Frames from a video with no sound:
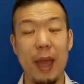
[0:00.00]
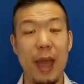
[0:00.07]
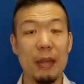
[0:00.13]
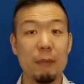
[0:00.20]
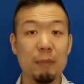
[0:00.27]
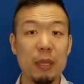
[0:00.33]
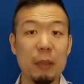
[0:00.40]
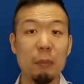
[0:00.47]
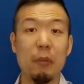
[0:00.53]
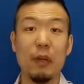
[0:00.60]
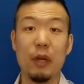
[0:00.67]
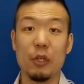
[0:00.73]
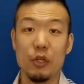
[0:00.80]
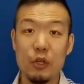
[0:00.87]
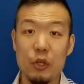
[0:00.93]
And people
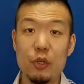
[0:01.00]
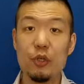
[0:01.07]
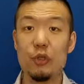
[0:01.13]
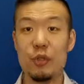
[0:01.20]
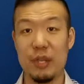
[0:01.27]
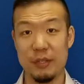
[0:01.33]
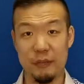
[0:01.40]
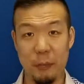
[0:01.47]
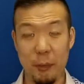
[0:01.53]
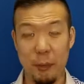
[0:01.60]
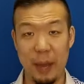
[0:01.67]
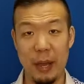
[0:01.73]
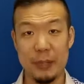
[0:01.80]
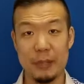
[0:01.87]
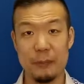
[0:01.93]
are used to this
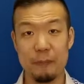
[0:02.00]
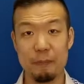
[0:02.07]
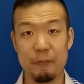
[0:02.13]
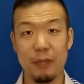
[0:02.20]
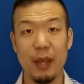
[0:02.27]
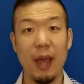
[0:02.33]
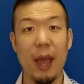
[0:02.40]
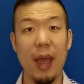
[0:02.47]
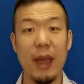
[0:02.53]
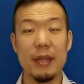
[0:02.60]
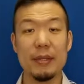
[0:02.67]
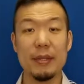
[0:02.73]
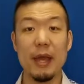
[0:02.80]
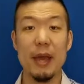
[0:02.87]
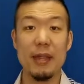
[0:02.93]
format,
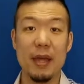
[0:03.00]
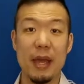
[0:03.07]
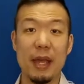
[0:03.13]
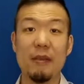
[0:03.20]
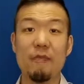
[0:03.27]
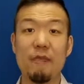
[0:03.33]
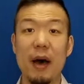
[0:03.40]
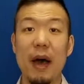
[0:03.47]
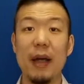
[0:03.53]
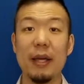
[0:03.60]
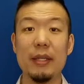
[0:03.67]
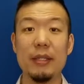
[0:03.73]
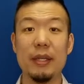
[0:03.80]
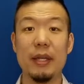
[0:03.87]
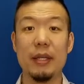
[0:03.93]
and they can
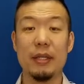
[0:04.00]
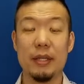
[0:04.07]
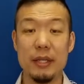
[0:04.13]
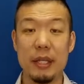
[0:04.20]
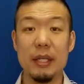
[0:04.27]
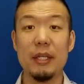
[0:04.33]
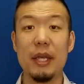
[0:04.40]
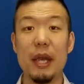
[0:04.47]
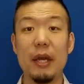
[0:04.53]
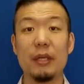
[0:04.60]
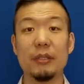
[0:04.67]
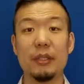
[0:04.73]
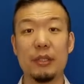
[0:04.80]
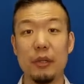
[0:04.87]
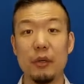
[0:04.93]
find the
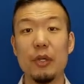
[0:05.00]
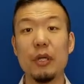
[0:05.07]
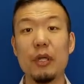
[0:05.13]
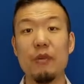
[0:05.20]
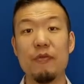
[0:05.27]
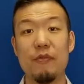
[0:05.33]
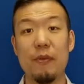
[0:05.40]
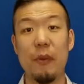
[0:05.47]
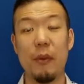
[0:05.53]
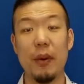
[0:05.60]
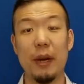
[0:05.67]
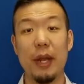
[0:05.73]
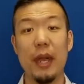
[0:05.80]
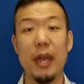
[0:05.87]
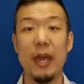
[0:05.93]
details that they're looking
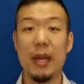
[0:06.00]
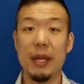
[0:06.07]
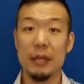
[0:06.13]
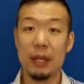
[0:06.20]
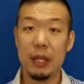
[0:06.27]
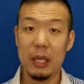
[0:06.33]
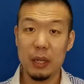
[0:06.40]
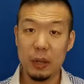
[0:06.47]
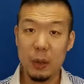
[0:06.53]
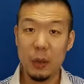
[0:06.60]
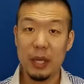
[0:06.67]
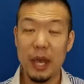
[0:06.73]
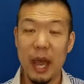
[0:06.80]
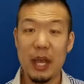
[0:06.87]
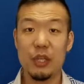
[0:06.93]
for in a
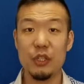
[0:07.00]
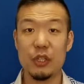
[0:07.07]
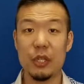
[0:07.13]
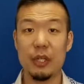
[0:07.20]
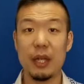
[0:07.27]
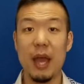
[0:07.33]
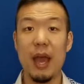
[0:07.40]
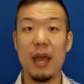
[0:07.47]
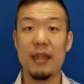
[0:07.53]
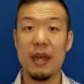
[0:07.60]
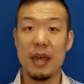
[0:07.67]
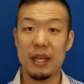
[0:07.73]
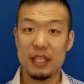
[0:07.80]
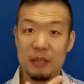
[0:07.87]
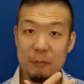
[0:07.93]
location
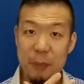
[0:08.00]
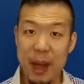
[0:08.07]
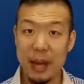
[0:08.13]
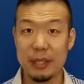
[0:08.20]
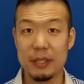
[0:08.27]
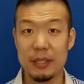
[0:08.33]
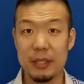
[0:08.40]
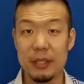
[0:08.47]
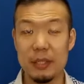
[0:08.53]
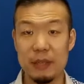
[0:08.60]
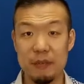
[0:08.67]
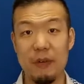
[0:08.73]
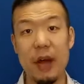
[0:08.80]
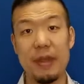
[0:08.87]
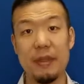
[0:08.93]
they expect
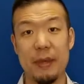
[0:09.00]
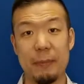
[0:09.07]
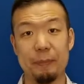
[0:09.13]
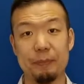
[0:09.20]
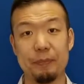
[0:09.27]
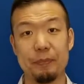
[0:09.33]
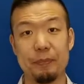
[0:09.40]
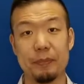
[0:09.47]
to find them.